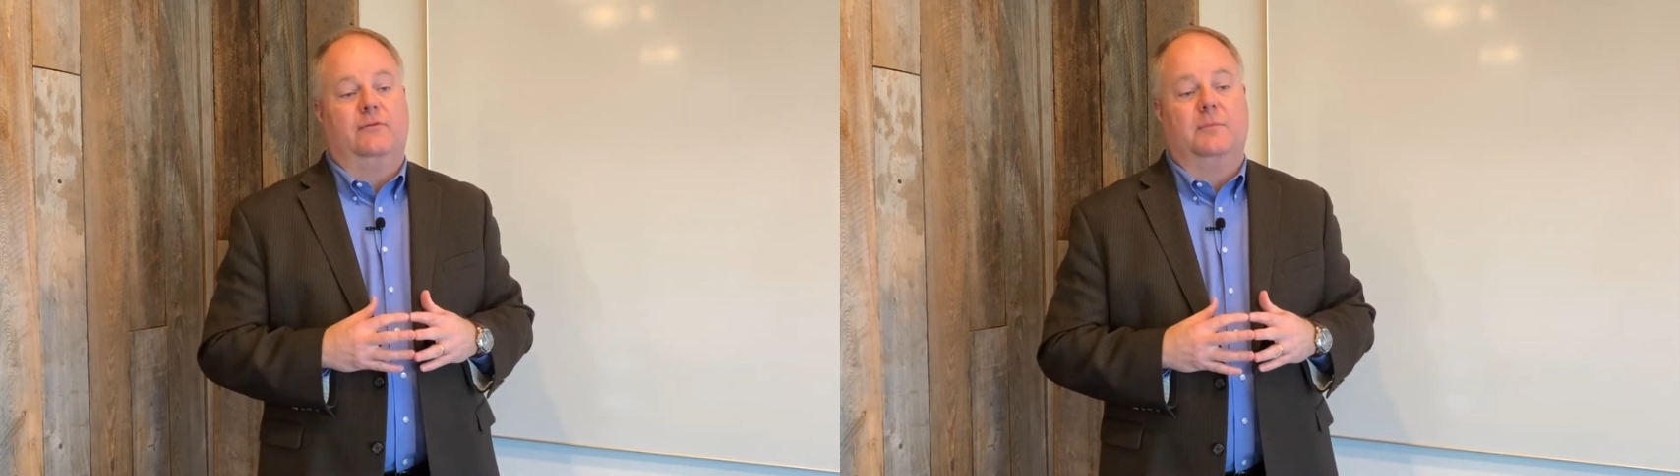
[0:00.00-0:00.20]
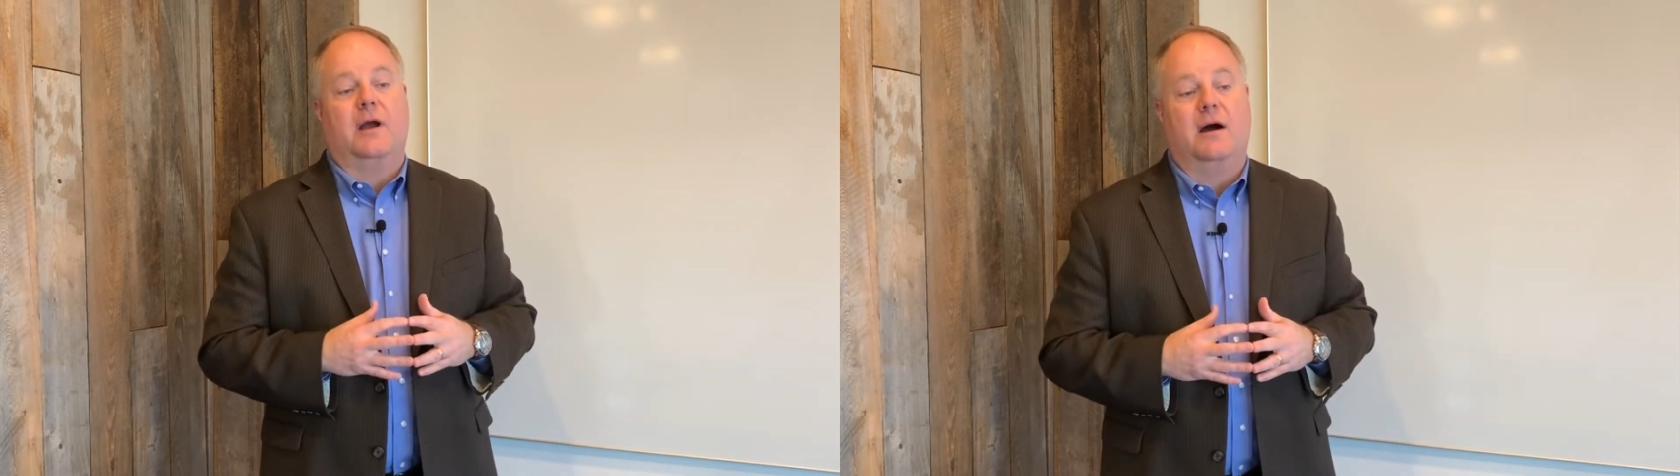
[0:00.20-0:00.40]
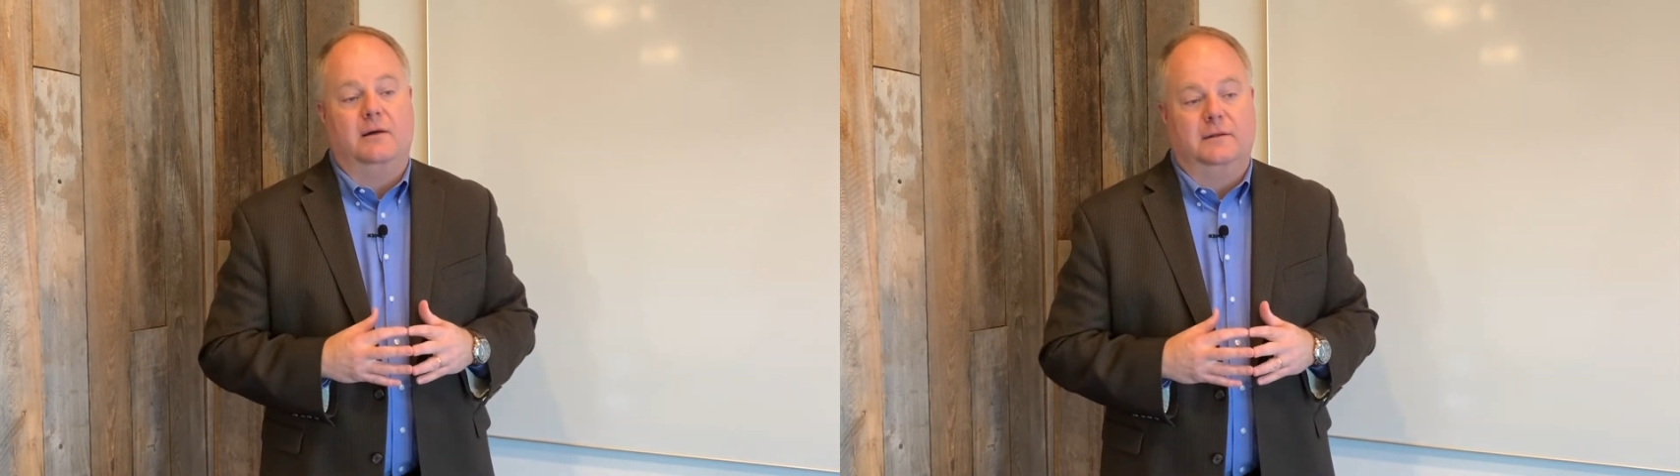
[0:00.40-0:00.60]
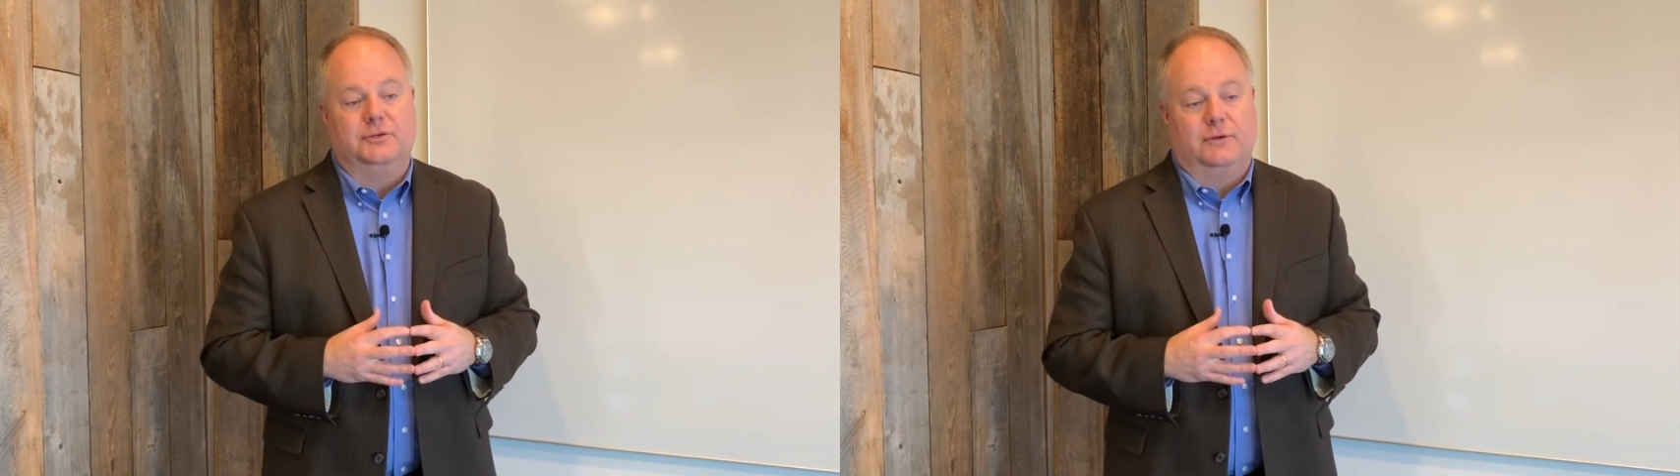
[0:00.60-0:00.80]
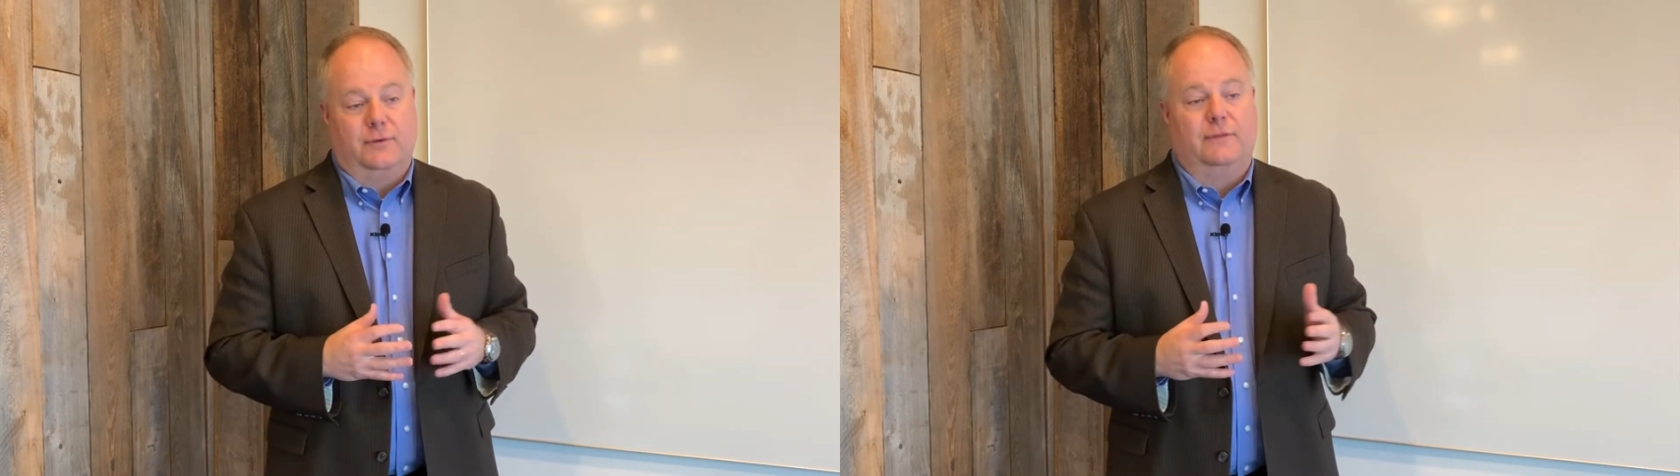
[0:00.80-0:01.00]
from
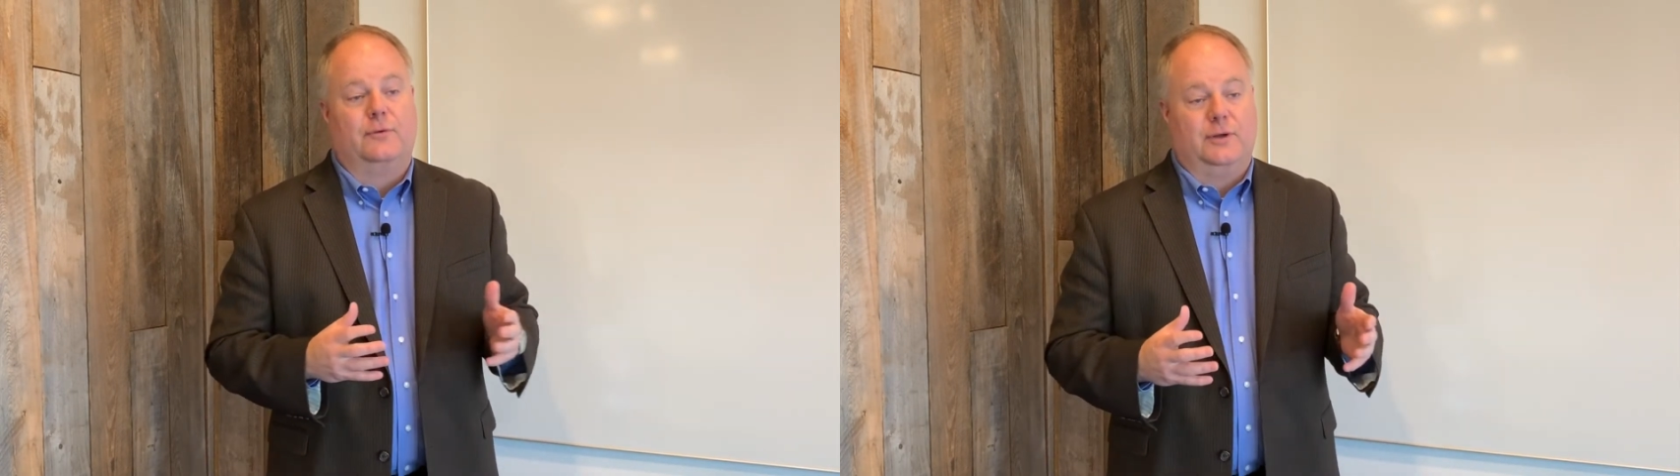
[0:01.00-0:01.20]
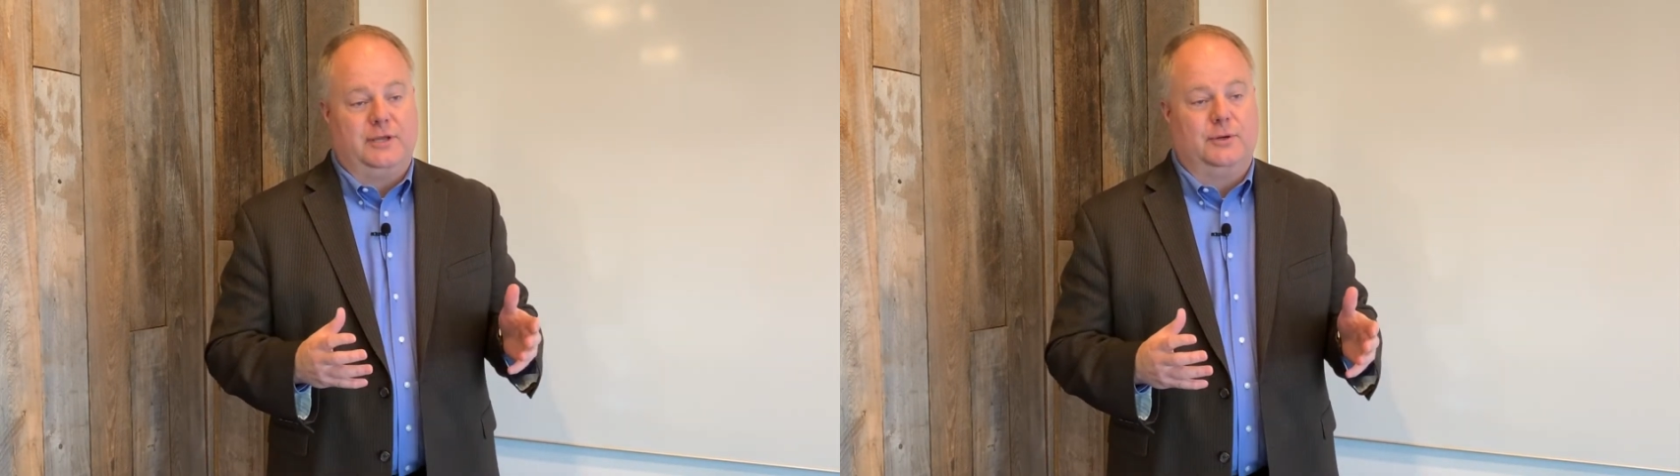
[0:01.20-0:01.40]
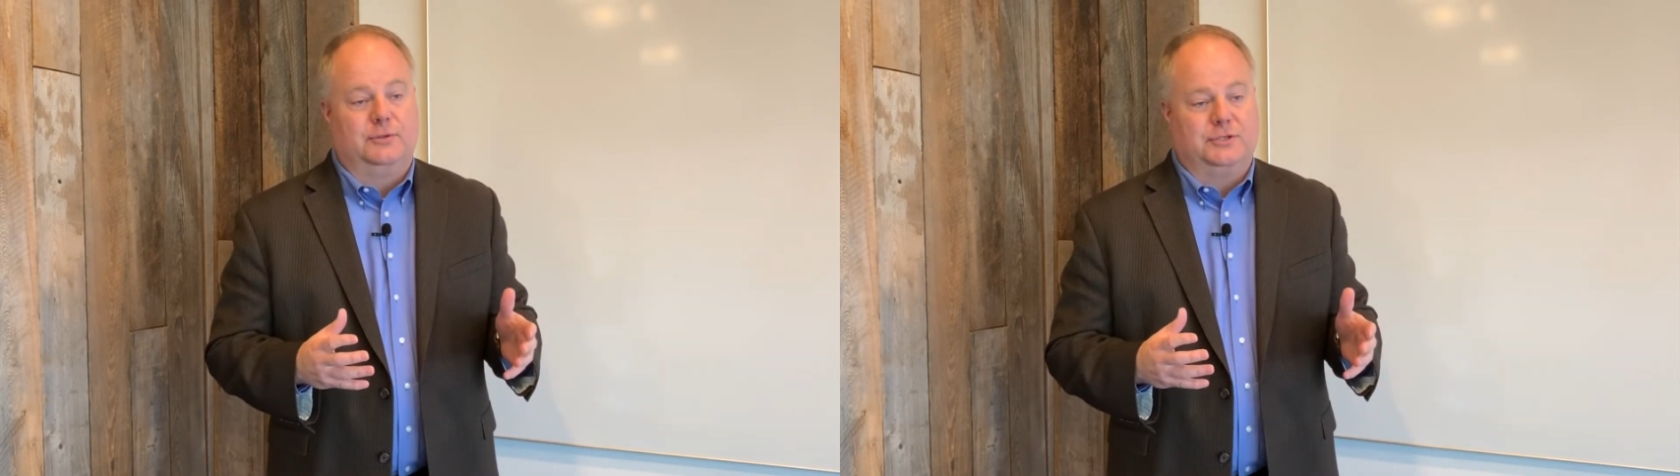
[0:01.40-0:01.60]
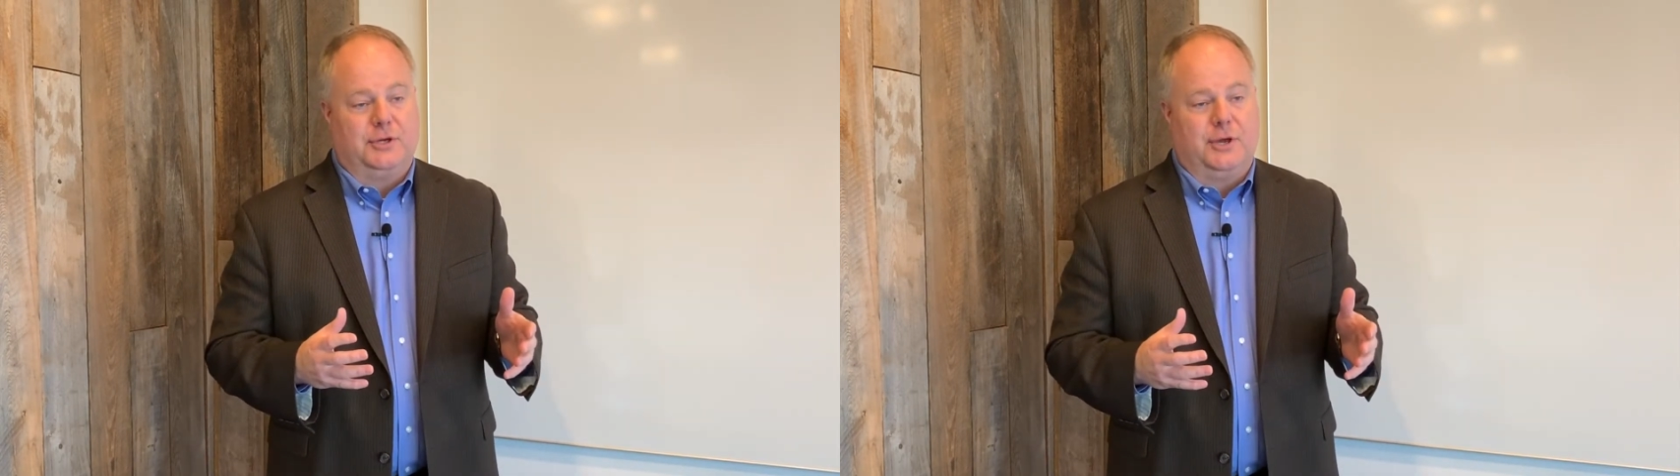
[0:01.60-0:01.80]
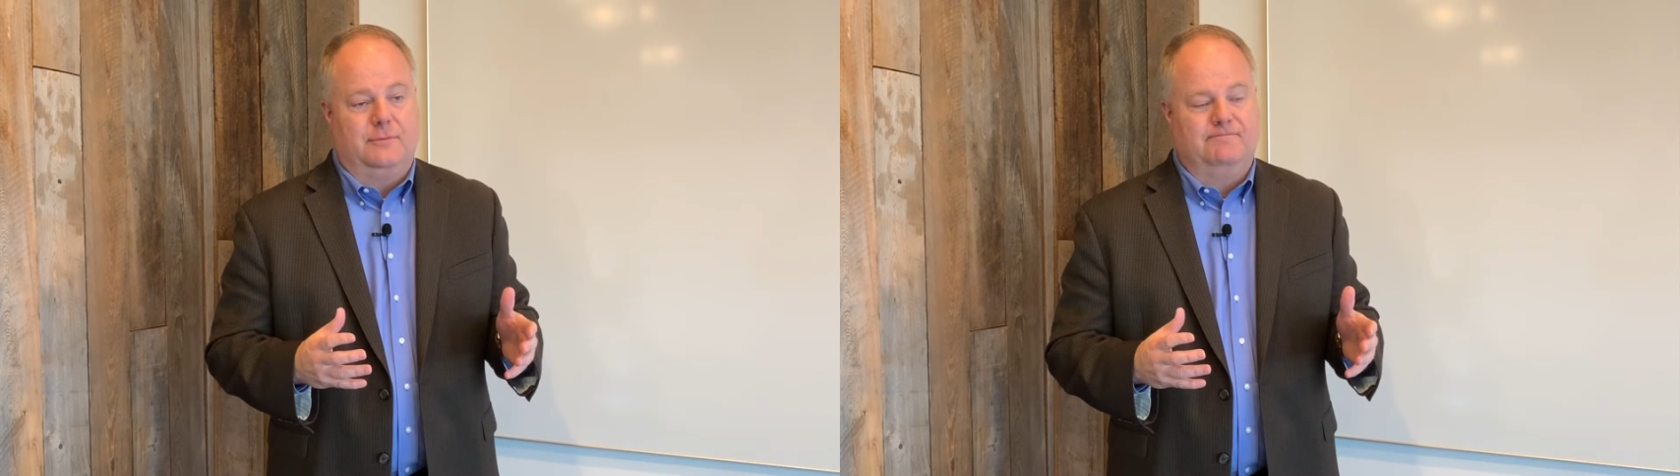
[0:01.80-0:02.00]
college over 30 years ago.